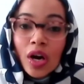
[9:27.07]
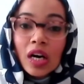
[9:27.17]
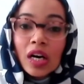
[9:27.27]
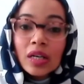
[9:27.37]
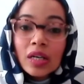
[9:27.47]

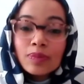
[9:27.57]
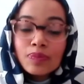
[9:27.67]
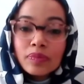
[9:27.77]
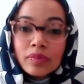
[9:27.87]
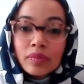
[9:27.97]

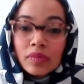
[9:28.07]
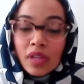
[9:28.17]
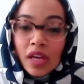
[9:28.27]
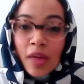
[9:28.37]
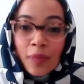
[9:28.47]

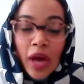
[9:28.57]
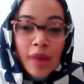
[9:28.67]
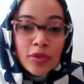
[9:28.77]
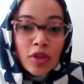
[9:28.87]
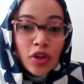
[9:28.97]
they're
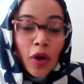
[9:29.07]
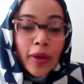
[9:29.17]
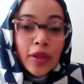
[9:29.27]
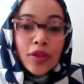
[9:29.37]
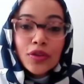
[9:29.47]
perhaps not
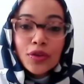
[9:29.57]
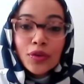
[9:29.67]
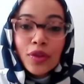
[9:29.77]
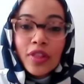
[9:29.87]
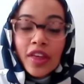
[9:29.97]
going
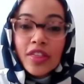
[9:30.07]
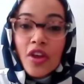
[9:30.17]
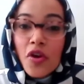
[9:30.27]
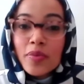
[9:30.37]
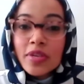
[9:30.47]
to their
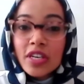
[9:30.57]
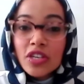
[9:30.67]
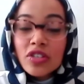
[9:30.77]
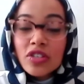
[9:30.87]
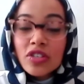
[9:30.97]
therapy sessions